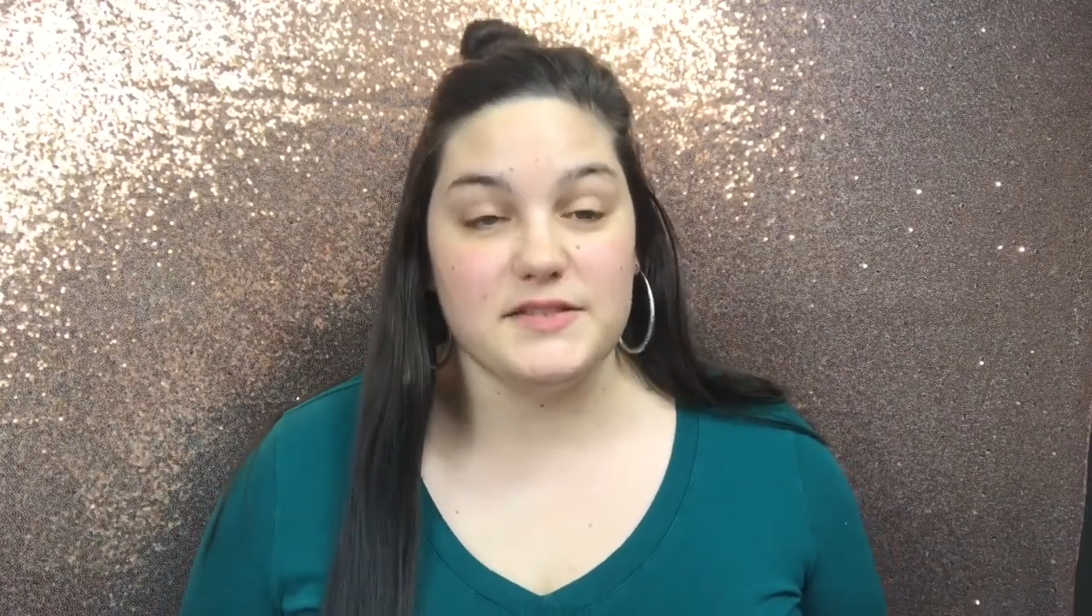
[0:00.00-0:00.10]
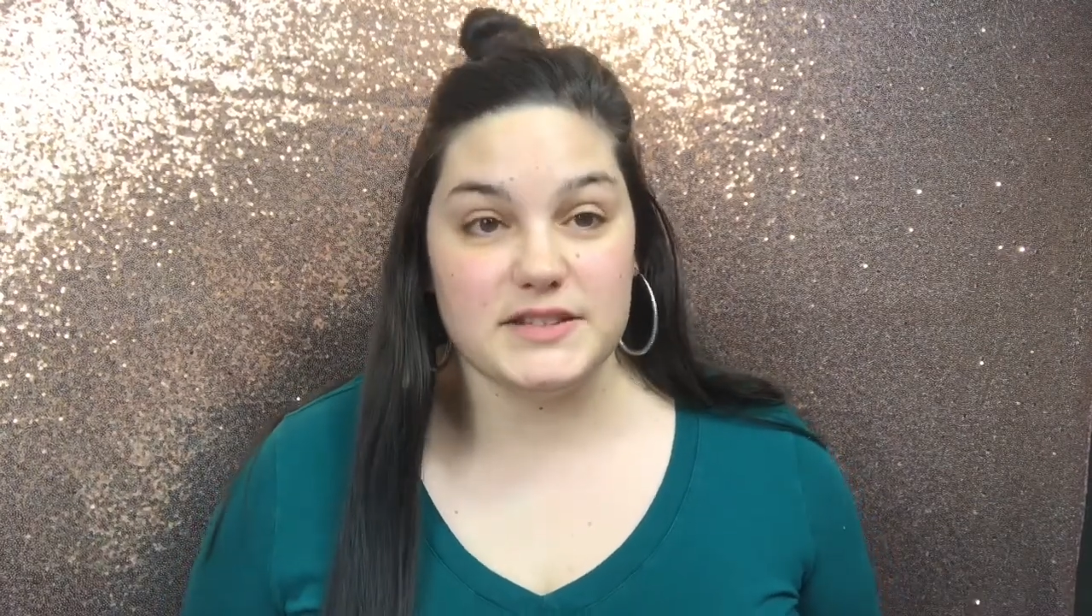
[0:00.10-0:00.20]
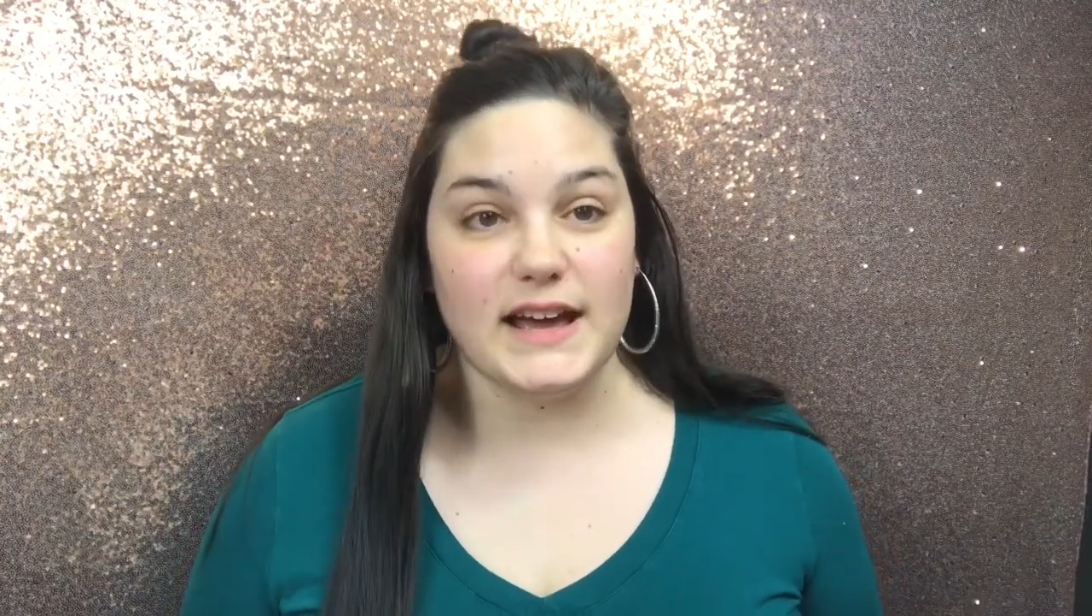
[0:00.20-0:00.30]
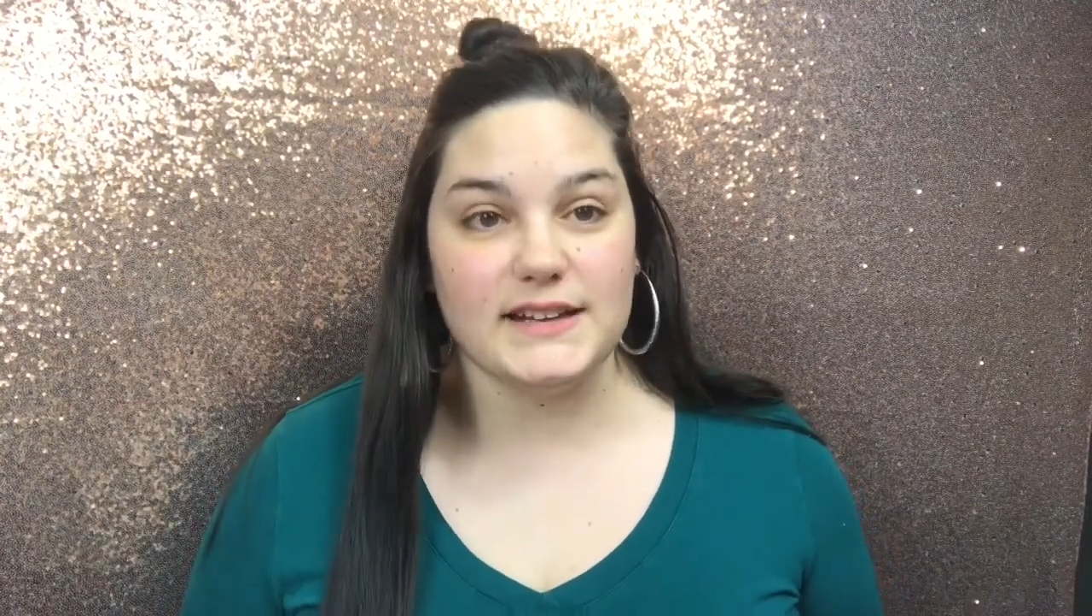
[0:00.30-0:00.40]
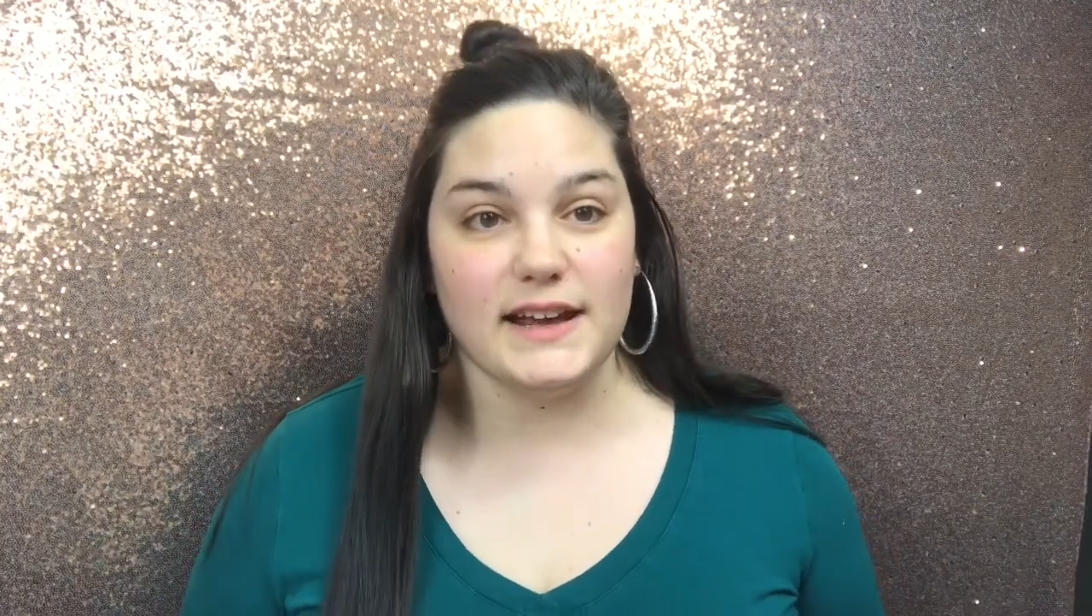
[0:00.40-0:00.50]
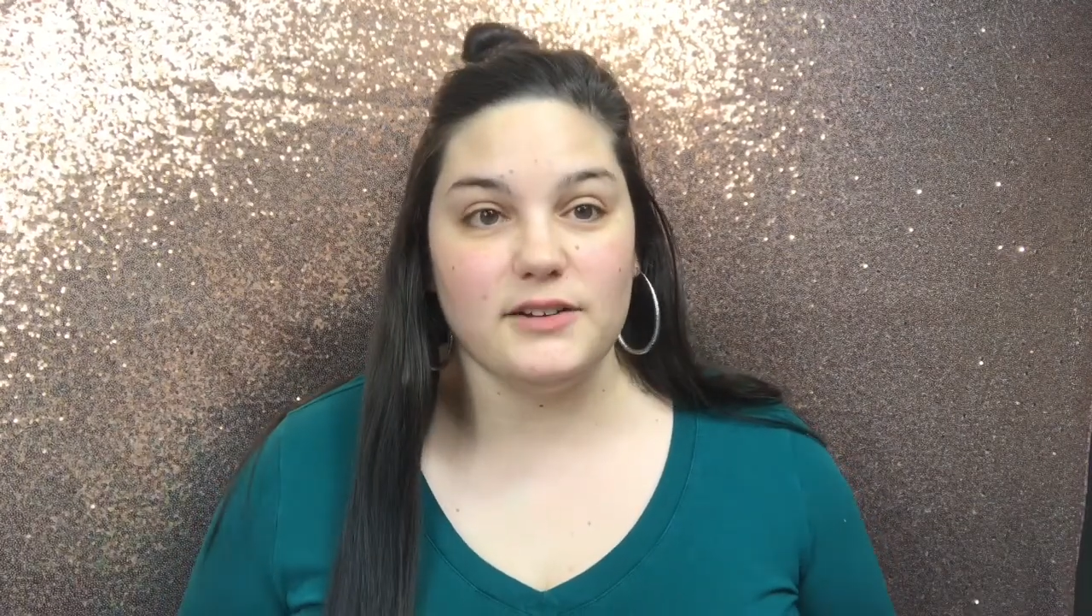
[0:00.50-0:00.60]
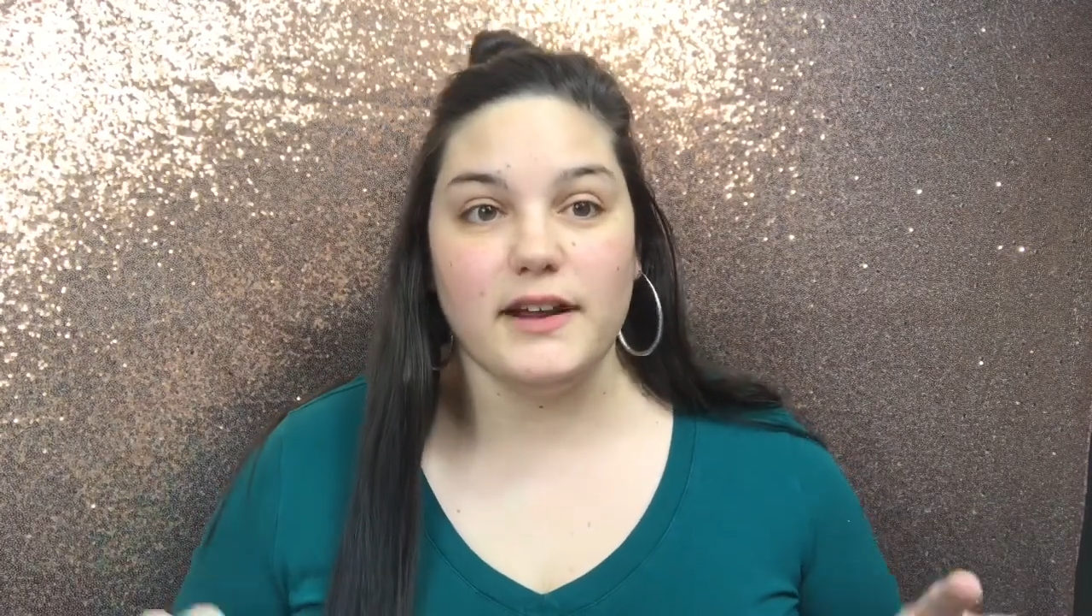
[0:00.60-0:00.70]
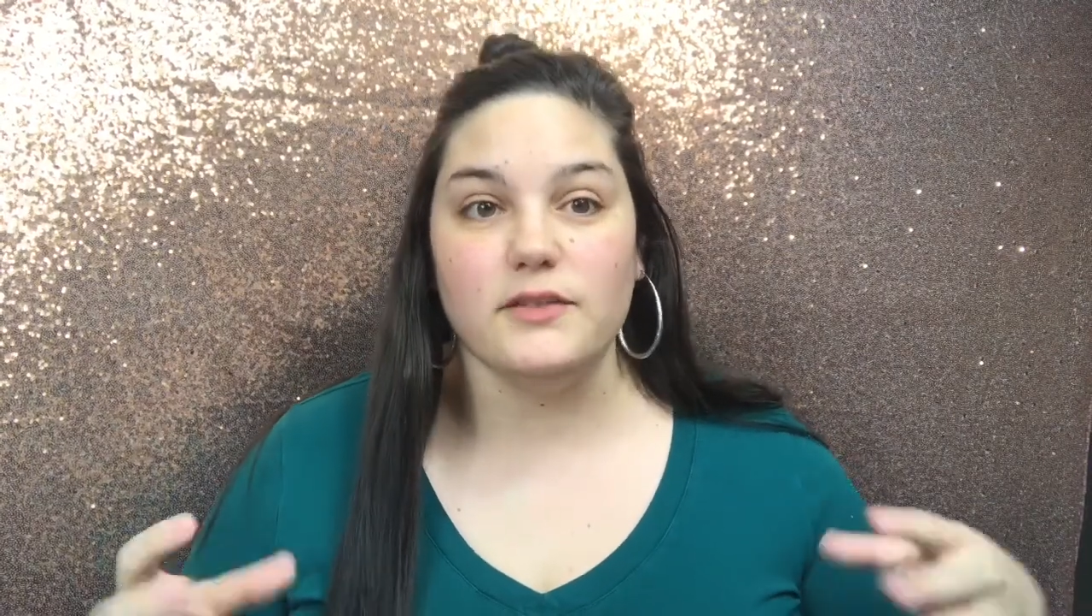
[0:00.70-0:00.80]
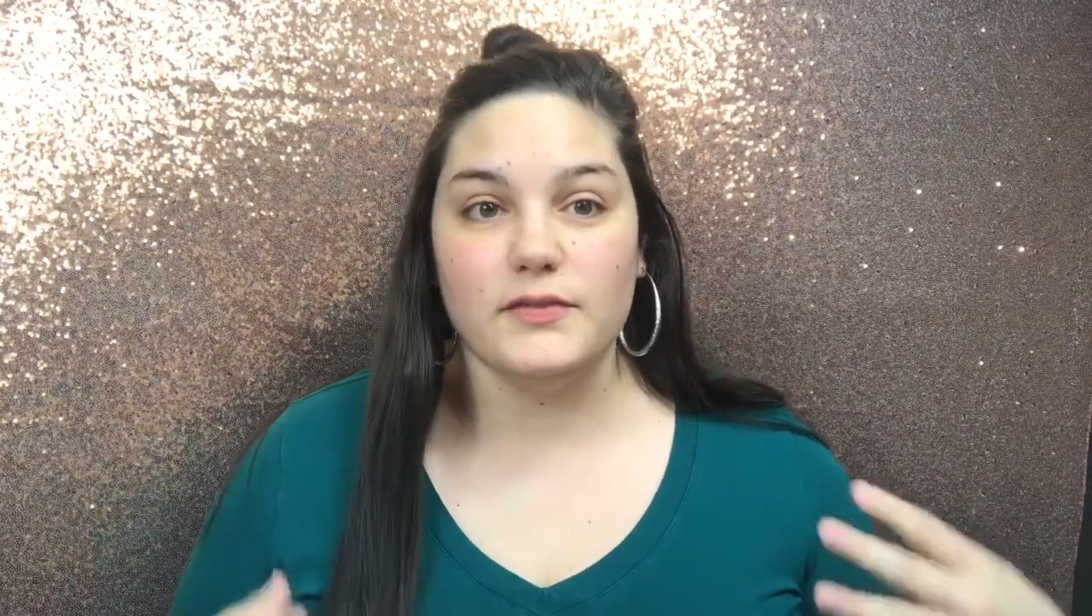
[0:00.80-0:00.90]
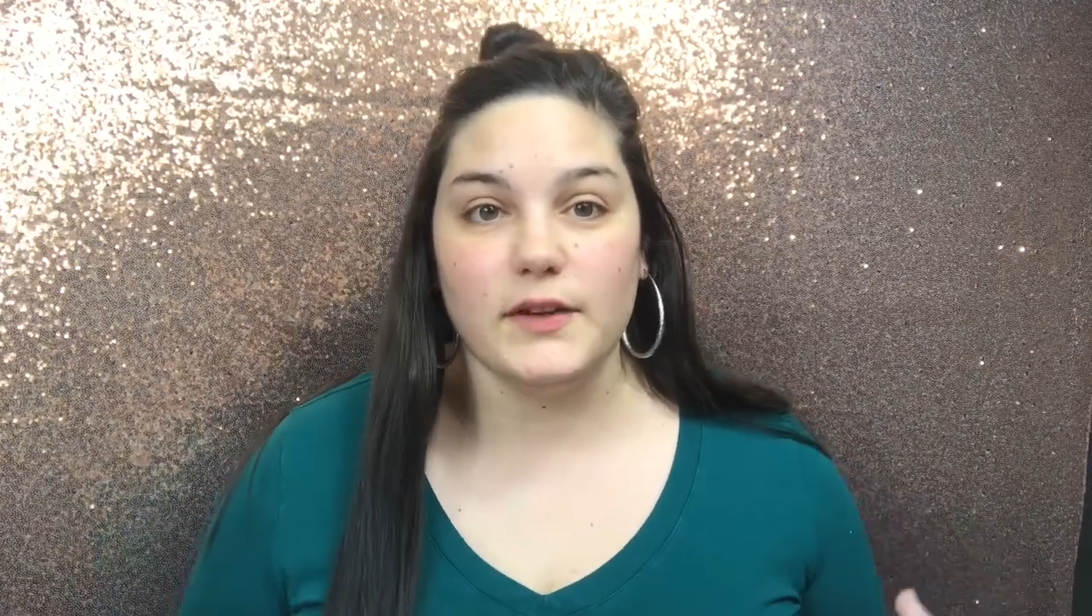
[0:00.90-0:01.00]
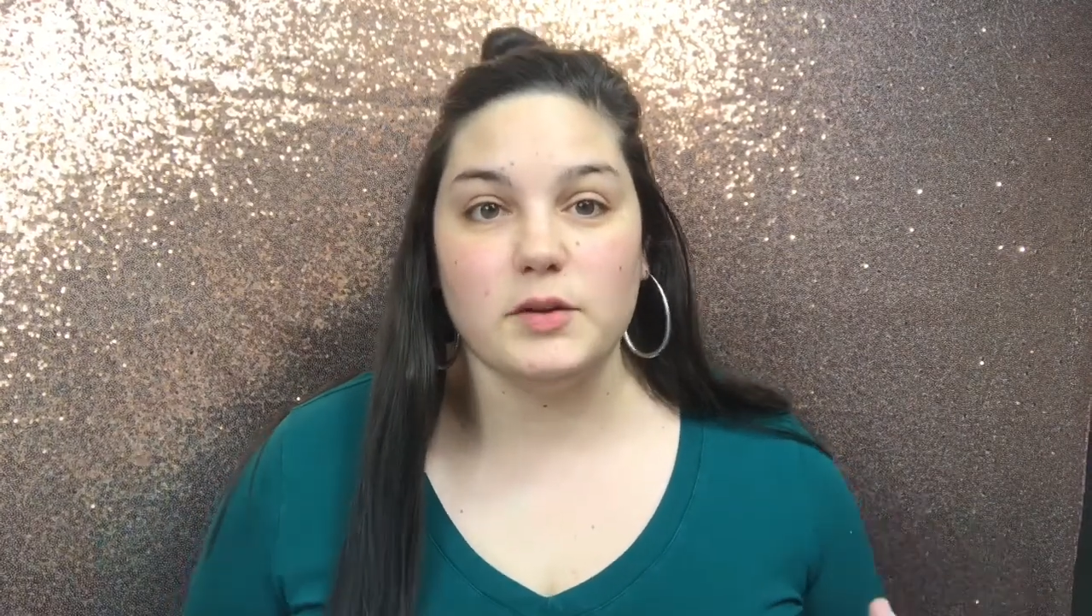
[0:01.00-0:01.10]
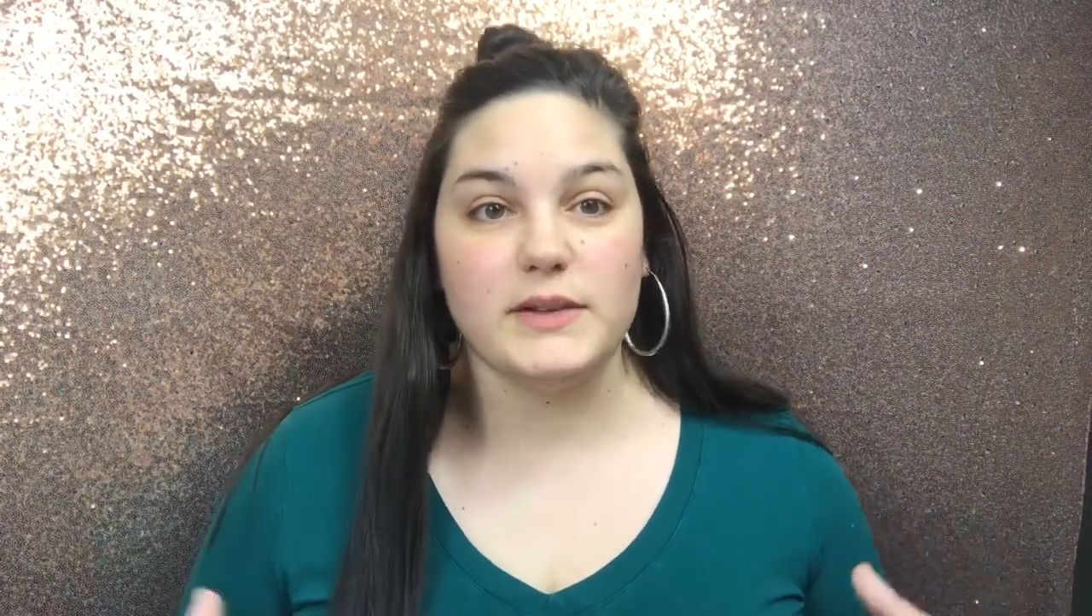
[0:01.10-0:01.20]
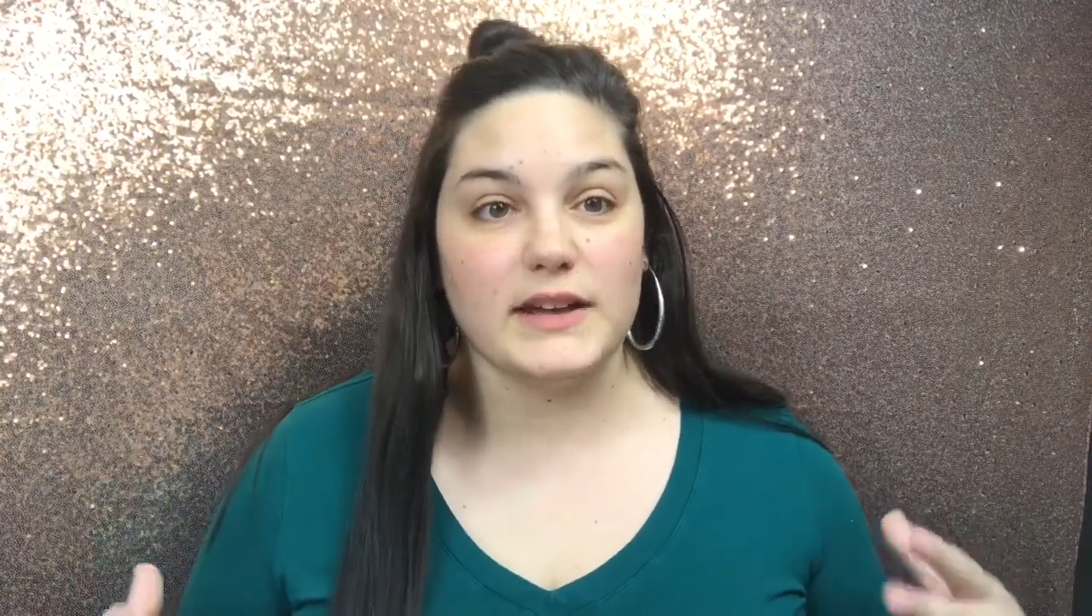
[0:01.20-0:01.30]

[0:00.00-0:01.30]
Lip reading: sat down and filmed